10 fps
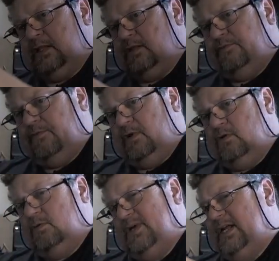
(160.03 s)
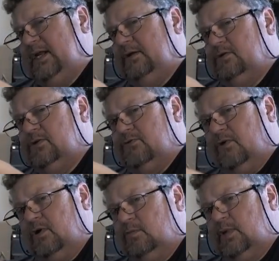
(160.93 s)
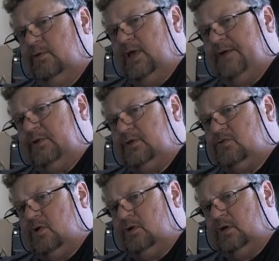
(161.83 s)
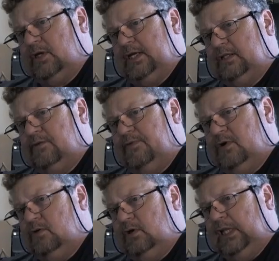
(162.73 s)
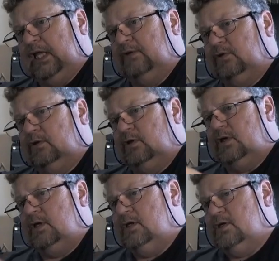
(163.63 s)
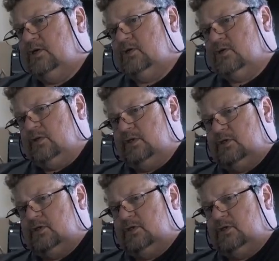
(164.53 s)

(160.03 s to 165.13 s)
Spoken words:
phone, not even struggle, but it would have to struggle to get the phone level. So this is